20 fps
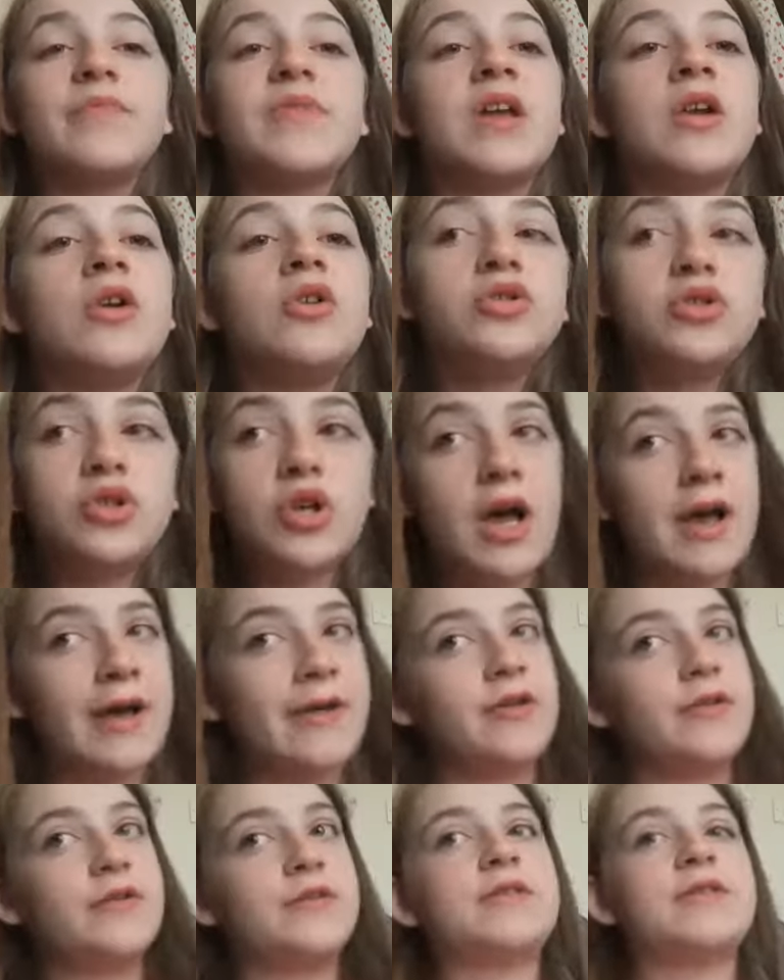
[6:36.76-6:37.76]
And also I
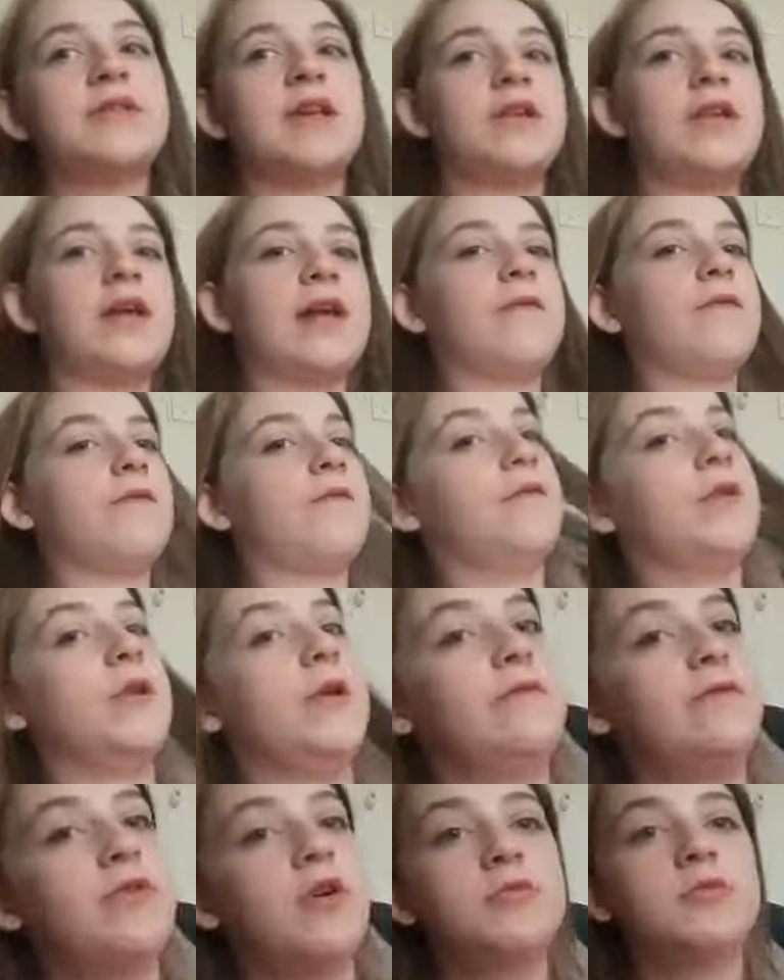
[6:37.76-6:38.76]
could sell like
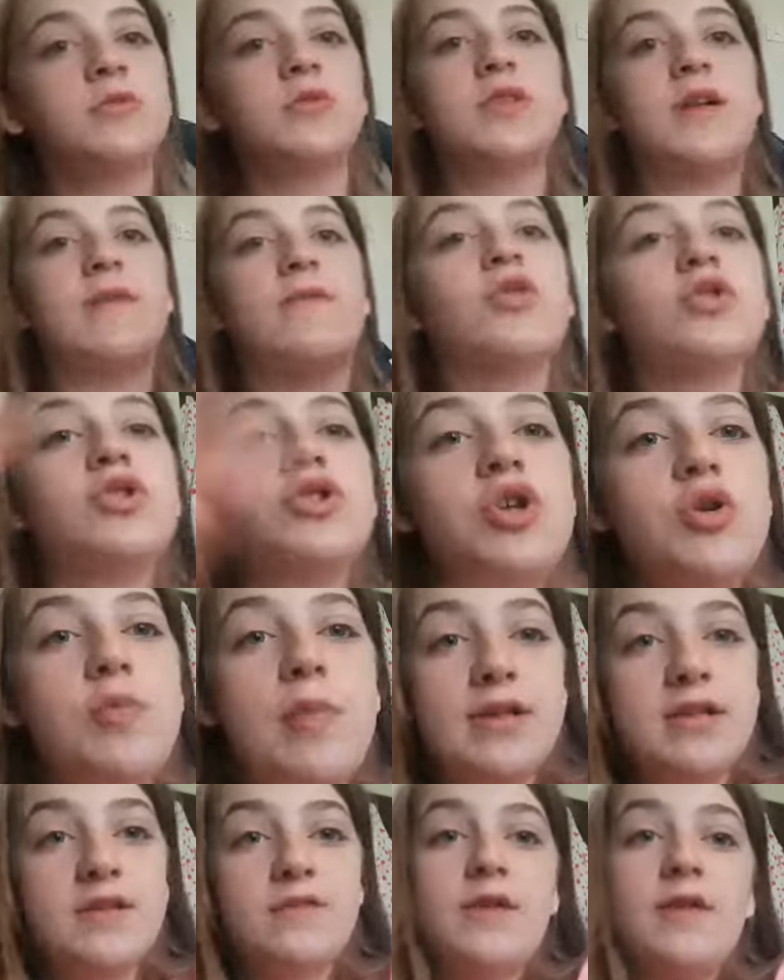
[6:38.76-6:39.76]
flip-flops because I've got two
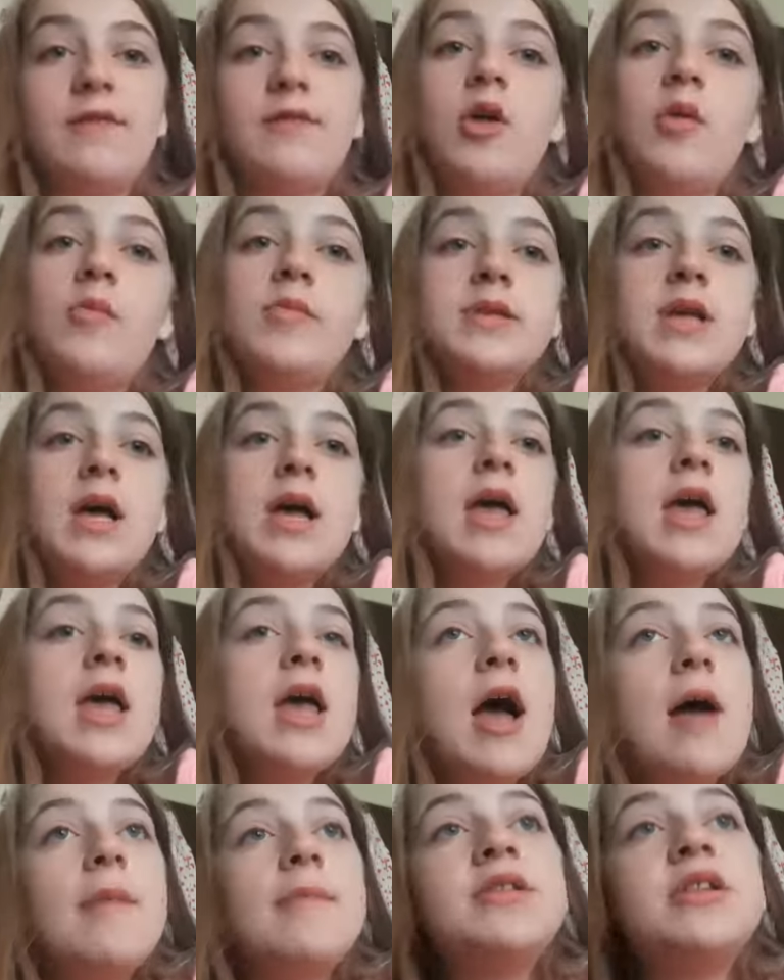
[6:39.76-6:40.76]
pairs of flip-flops.
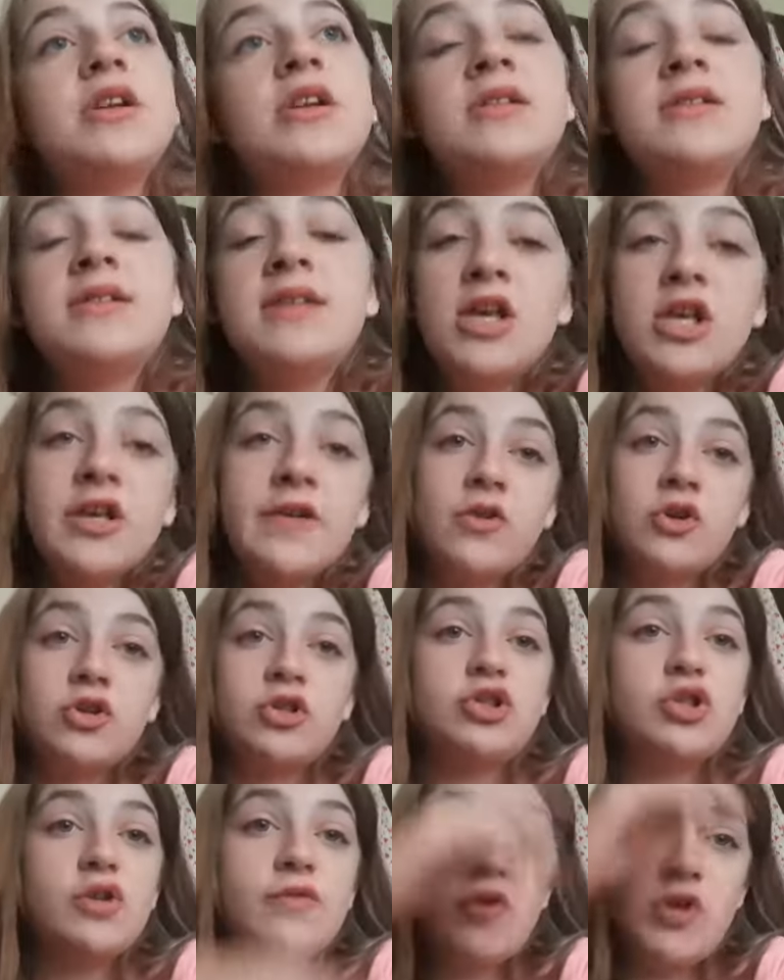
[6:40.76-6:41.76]
I mean, you can sell your
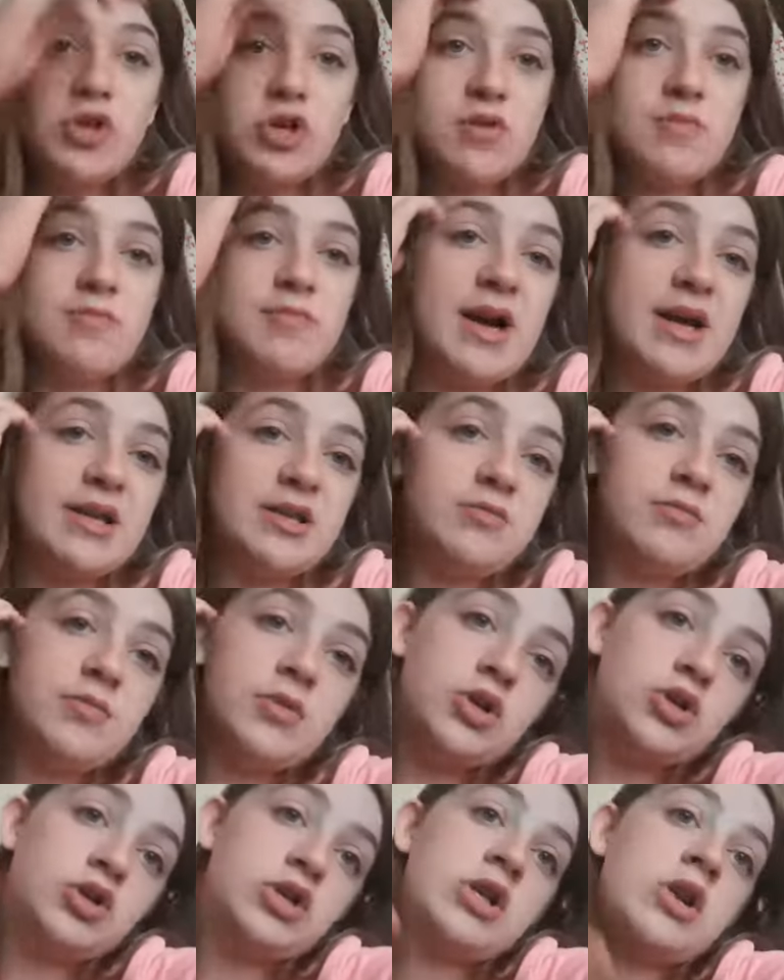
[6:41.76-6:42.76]
own stuff or you can buy them
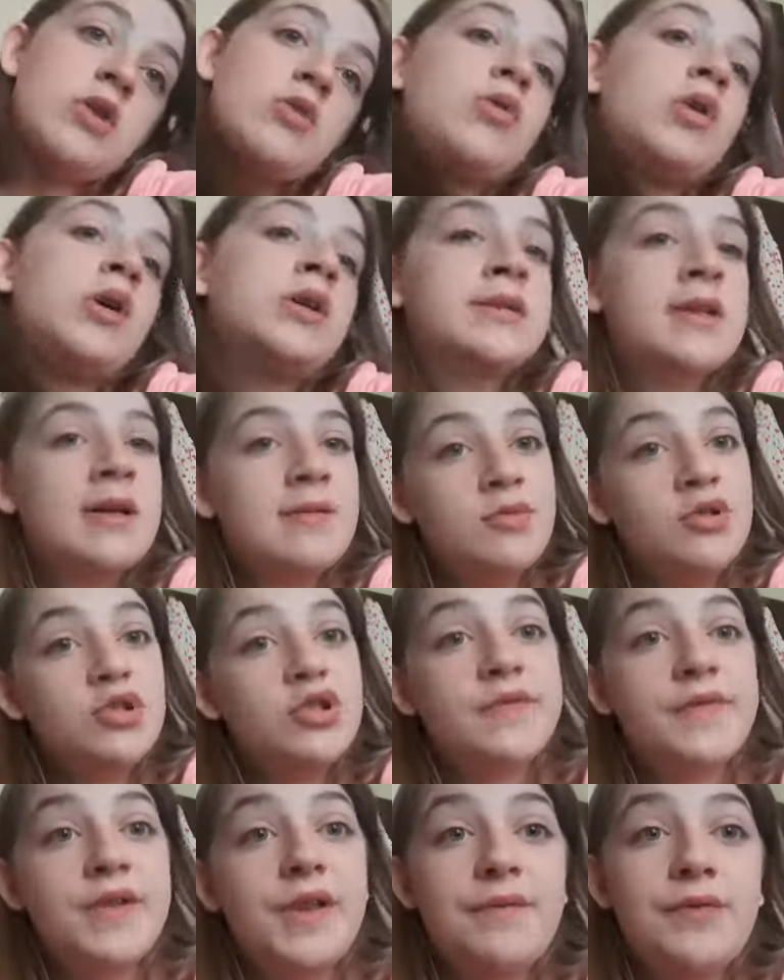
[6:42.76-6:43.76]
because they don't cost that
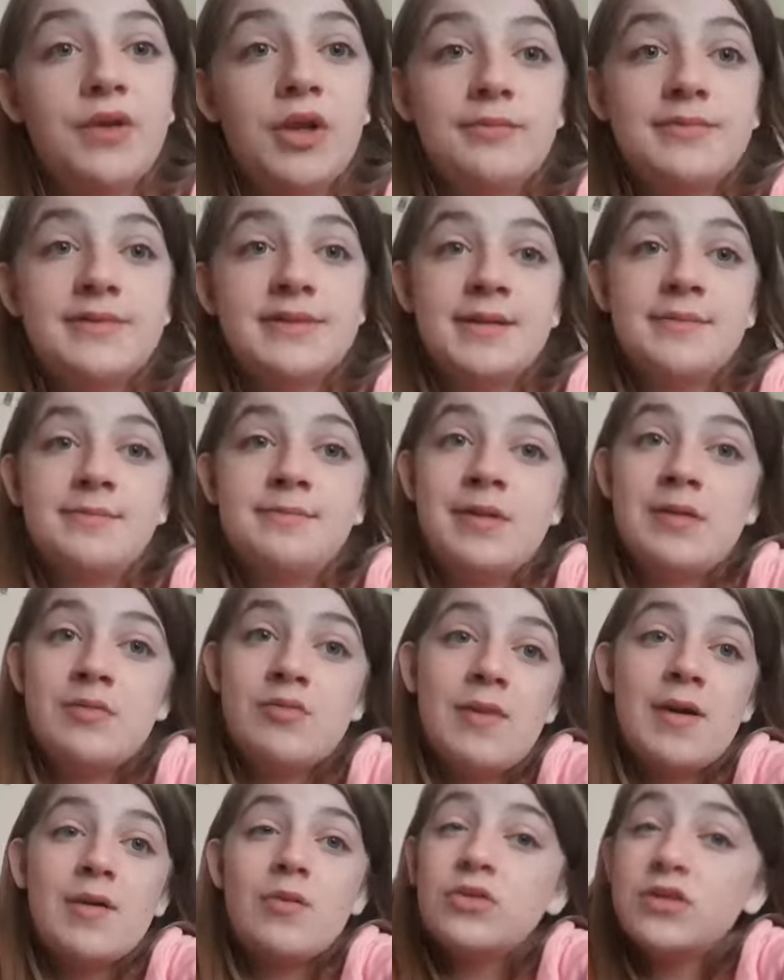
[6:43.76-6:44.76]
much, flip-flops, and
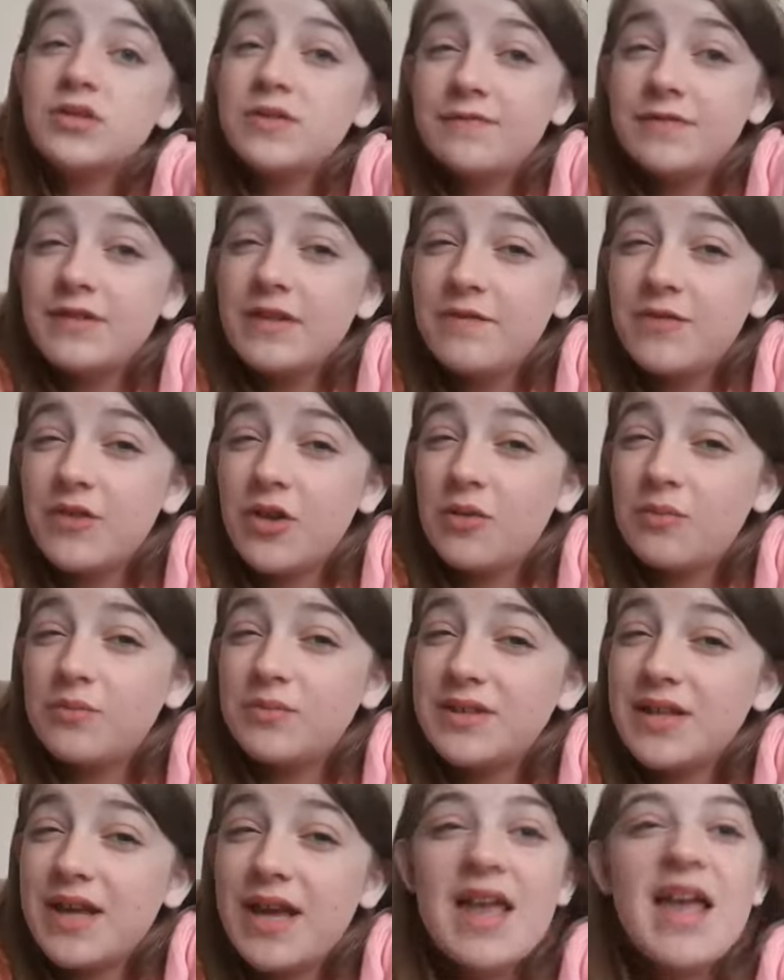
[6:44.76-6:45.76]
people might want some
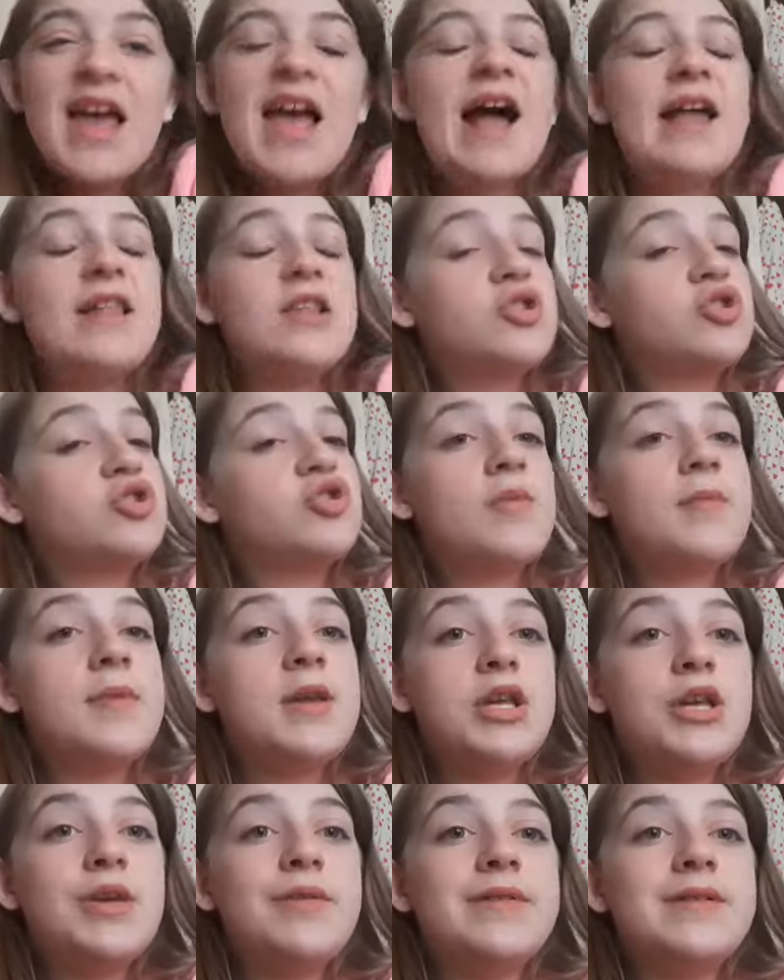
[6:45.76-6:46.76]
flip-flops. And there's so
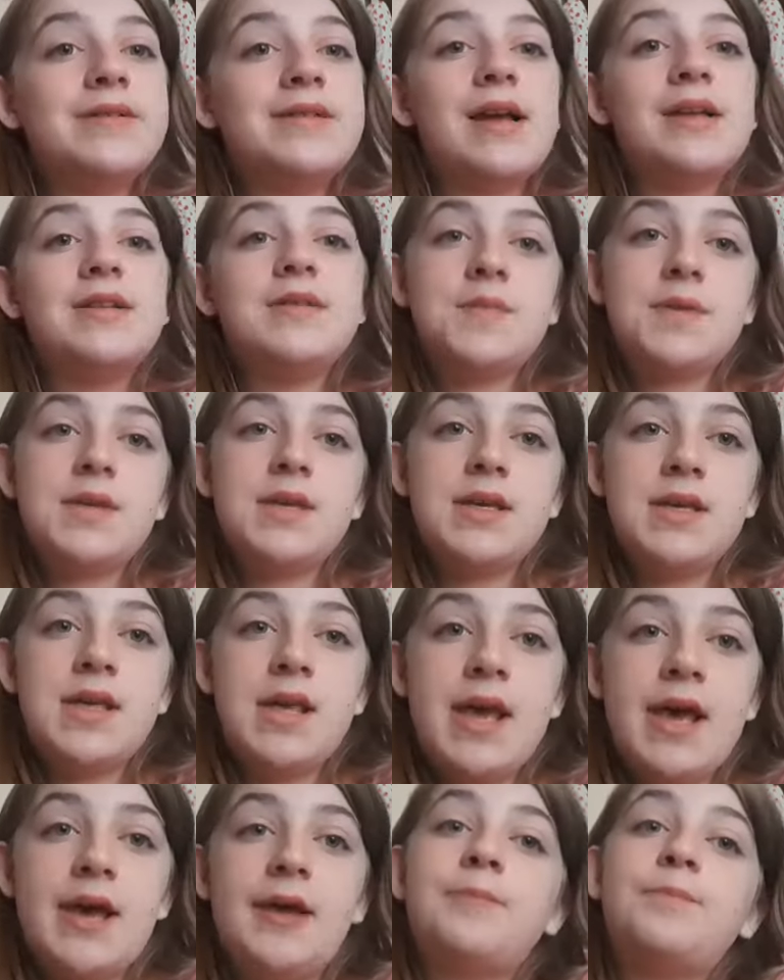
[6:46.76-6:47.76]
many cute designs that you
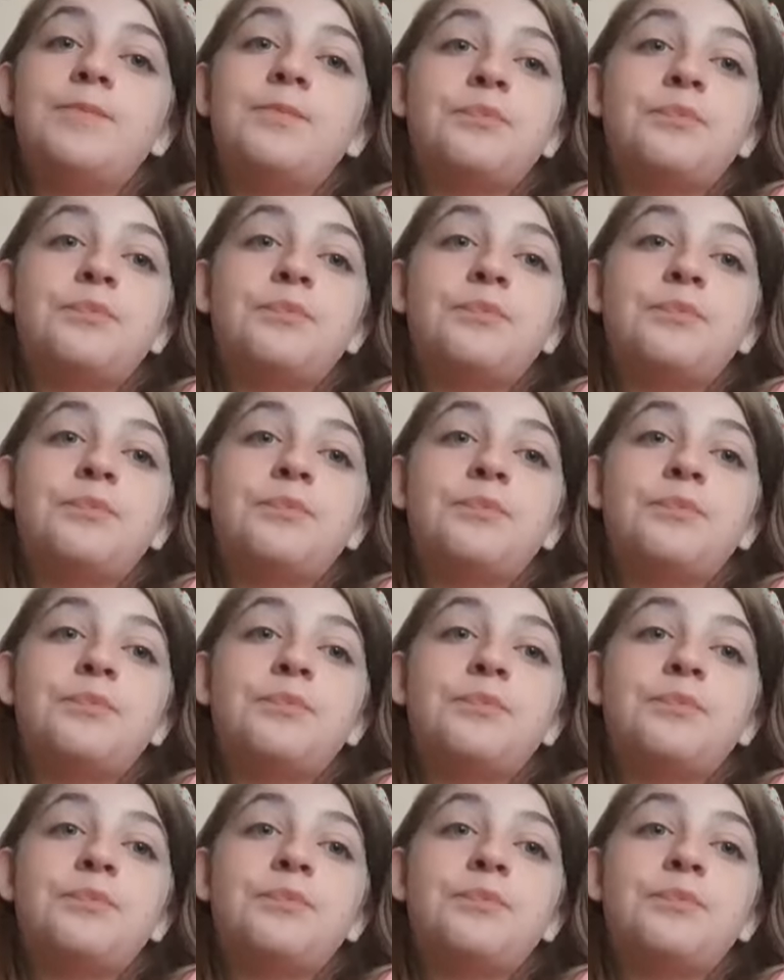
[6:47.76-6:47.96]
can get.